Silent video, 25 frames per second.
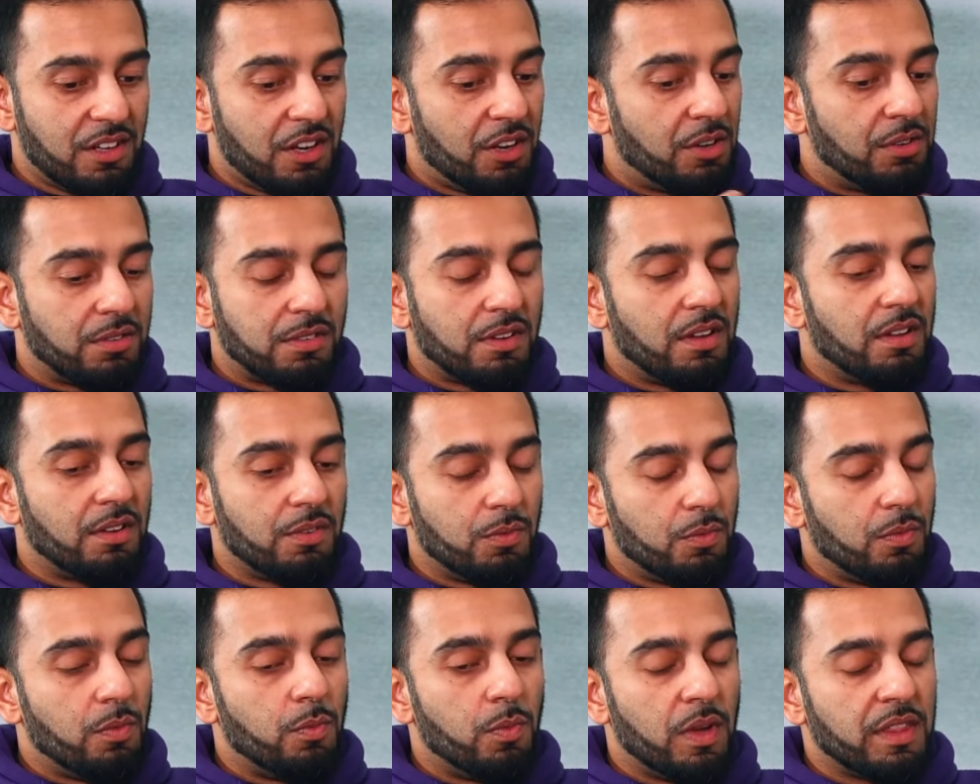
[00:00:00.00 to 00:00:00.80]
know,
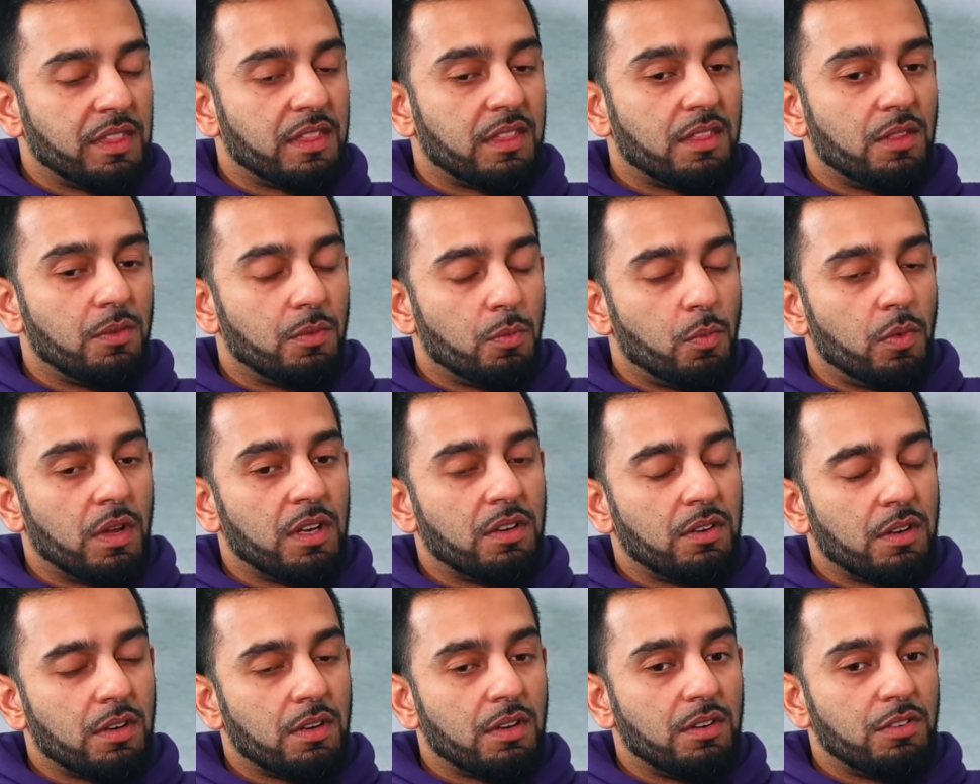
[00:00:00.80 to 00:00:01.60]
one
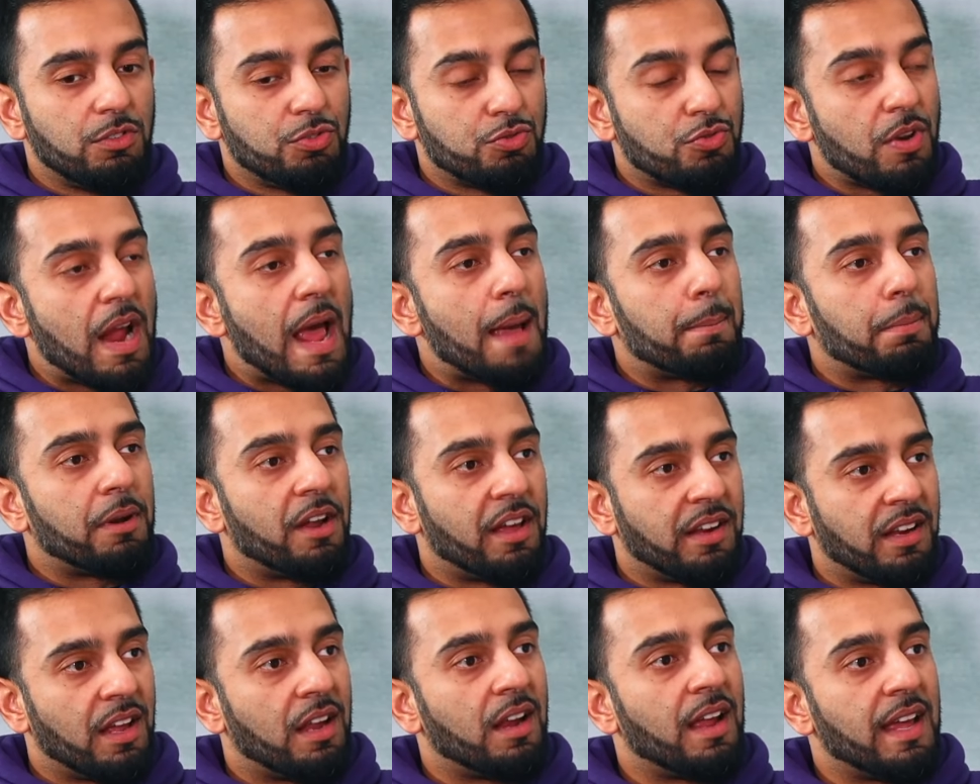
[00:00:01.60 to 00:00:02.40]
one strap
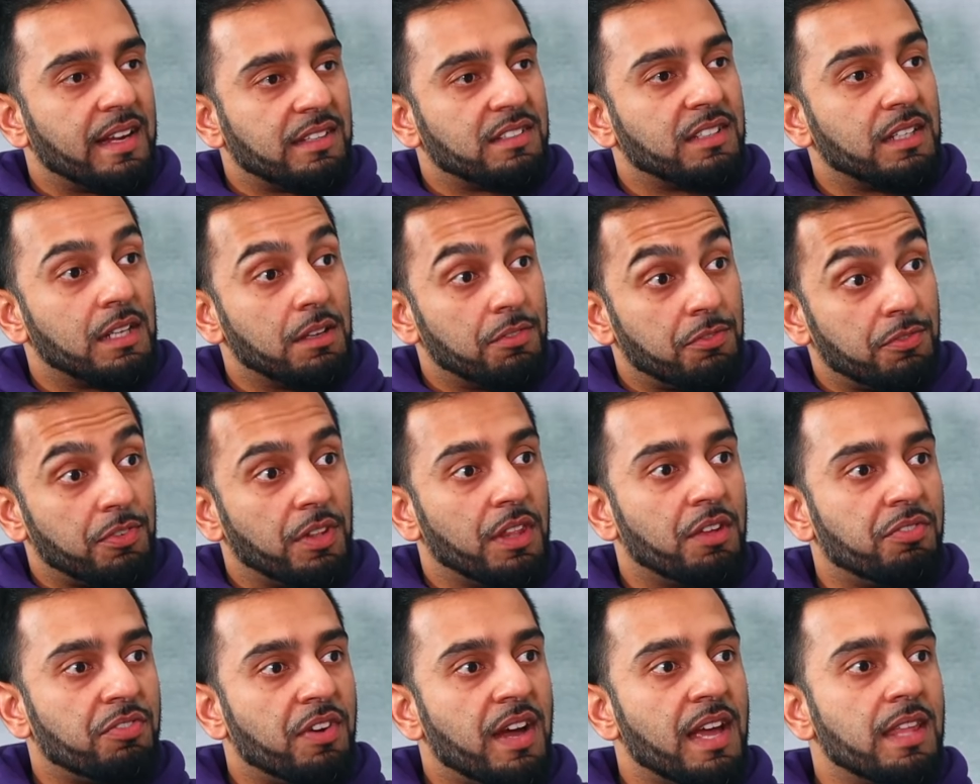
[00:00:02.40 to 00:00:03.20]
line I like to give for
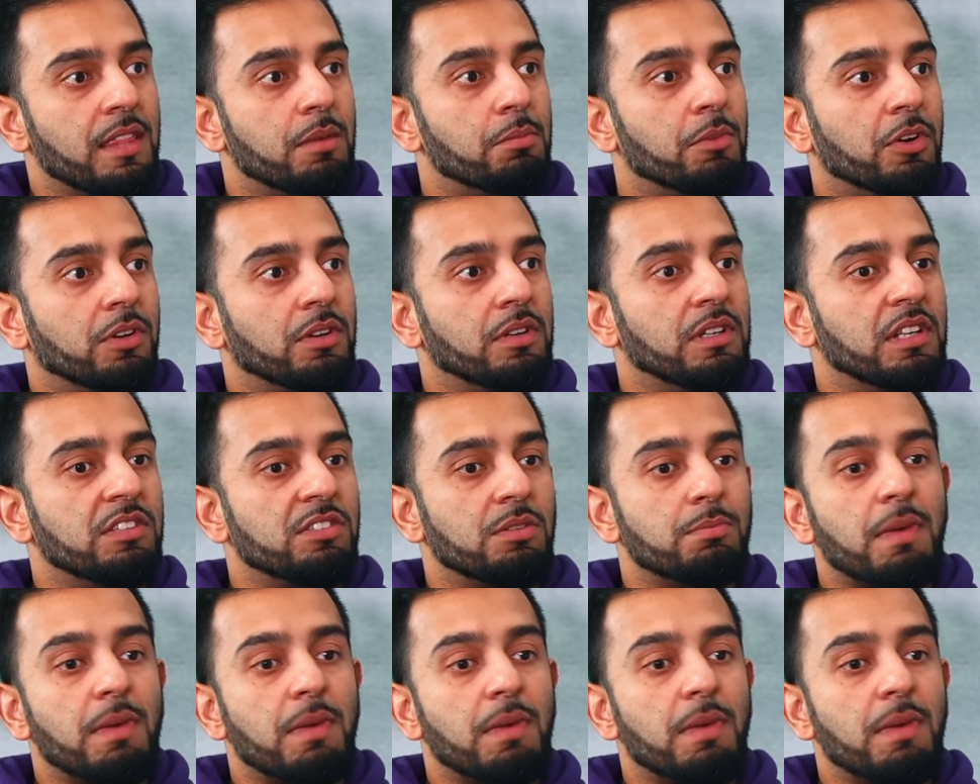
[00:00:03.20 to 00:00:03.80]
the Pfida model is: